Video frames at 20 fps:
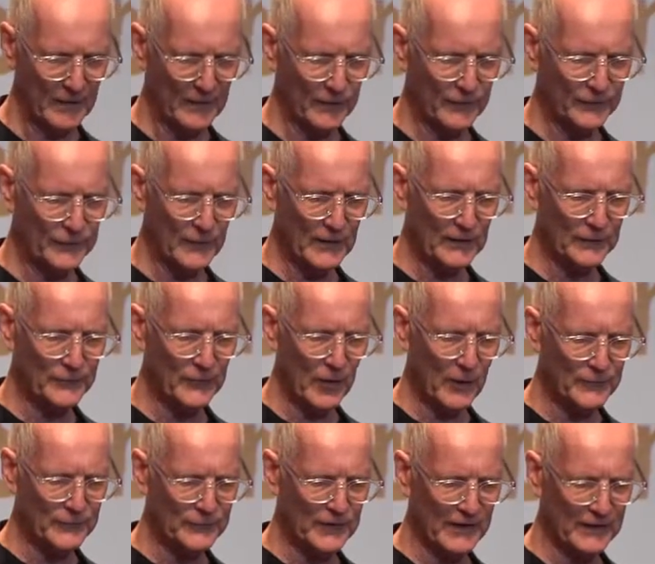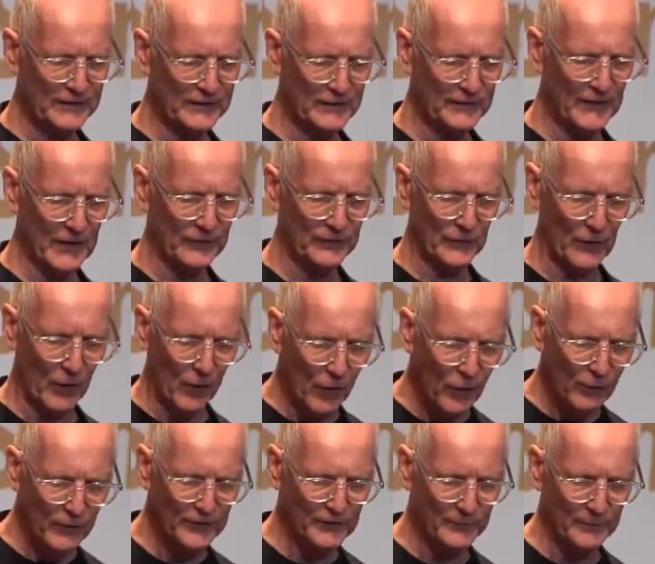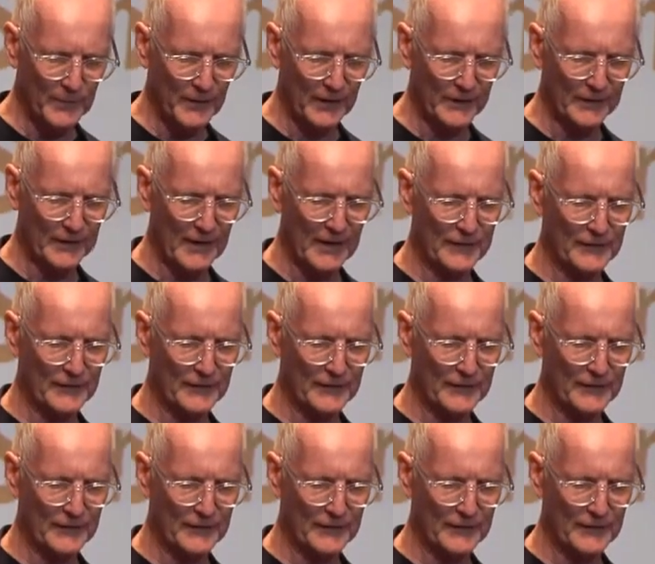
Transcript: Israel's objective has always been